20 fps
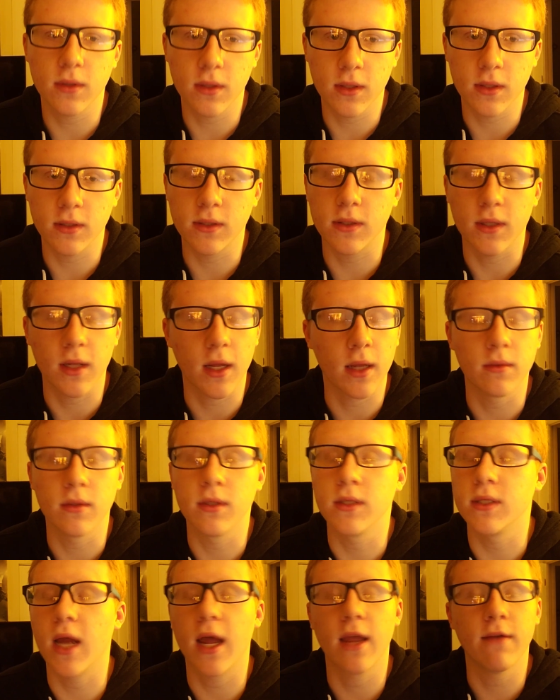It's
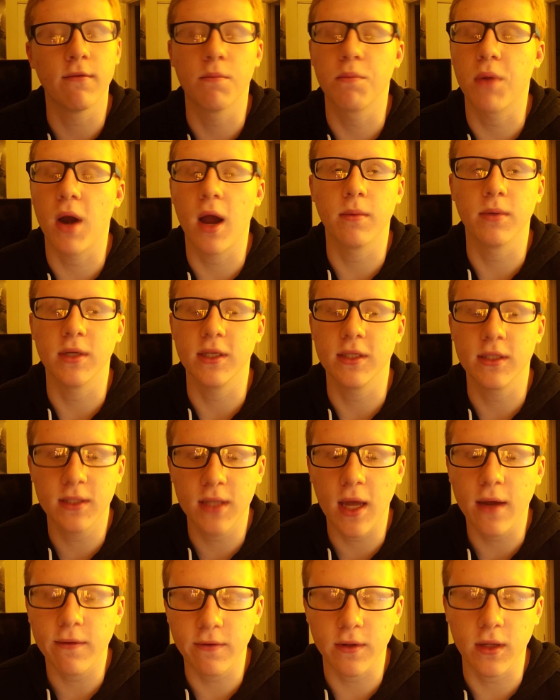not even probably, it's
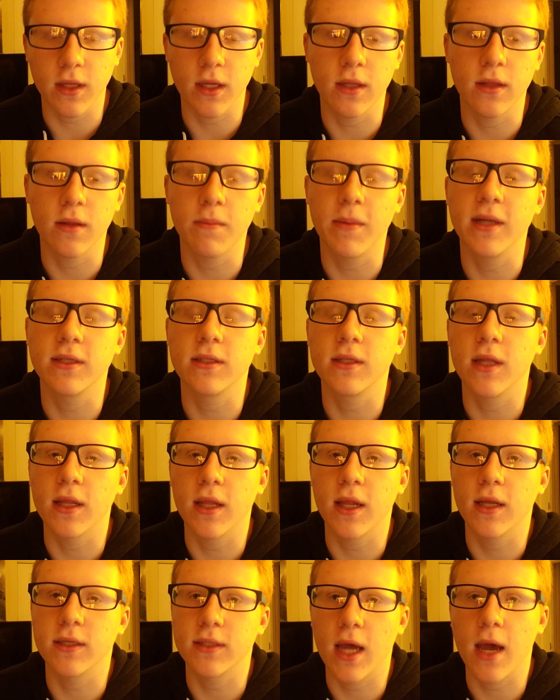definitely the best thing
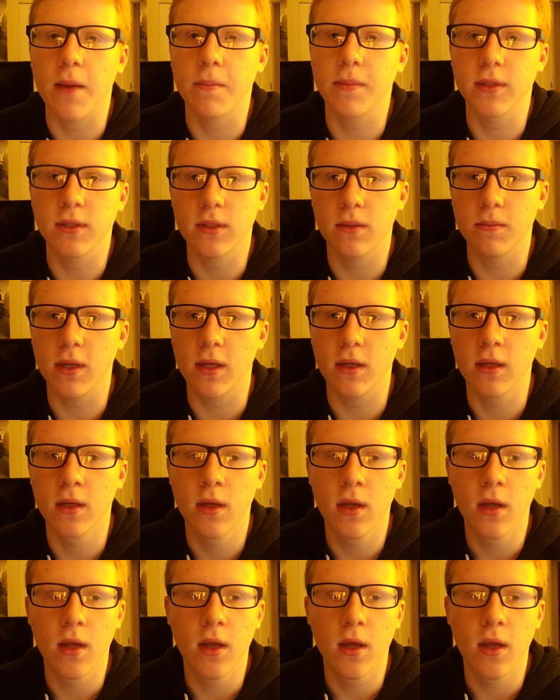that has happened to me.